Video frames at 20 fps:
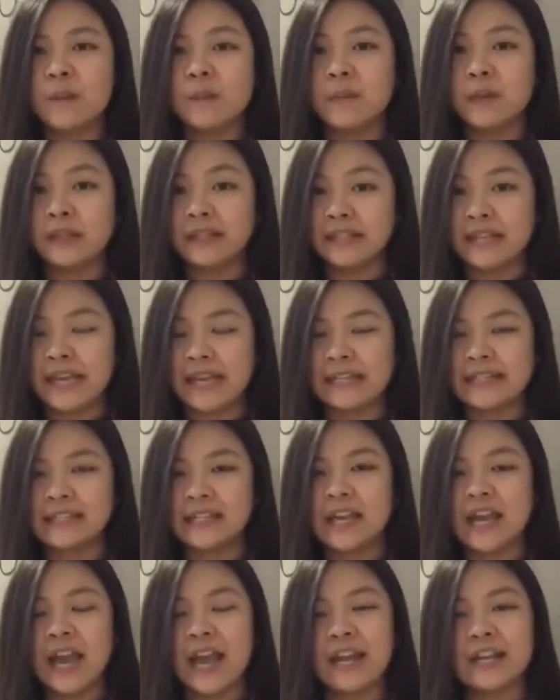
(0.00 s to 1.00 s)
Bill
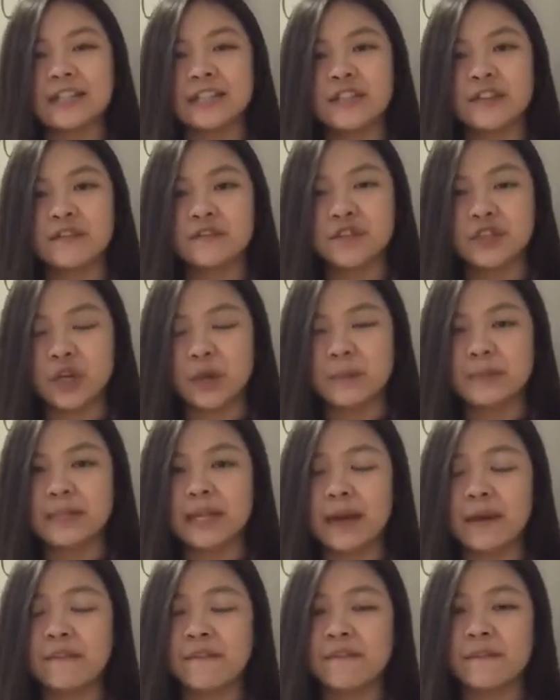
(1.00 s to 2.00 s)
Gates and Steve Jobs
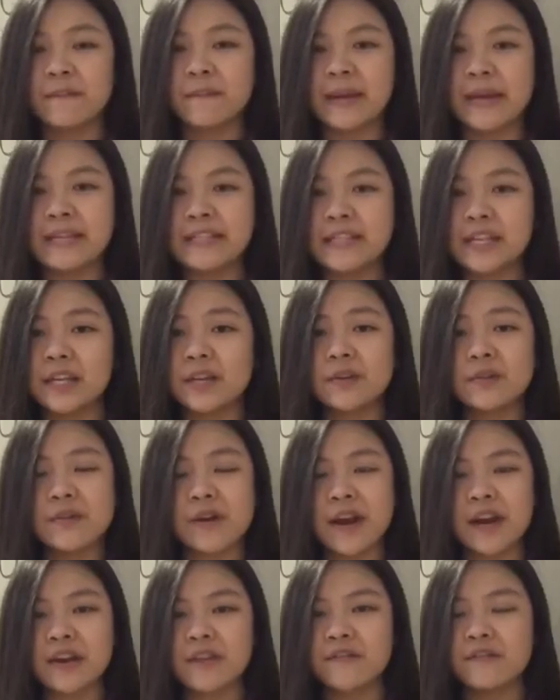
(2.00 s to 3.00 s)
have amazing
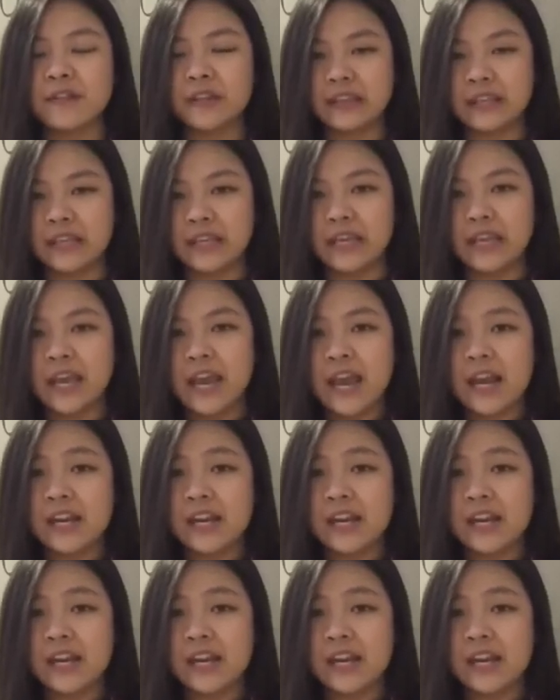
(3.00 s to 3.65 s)
creativity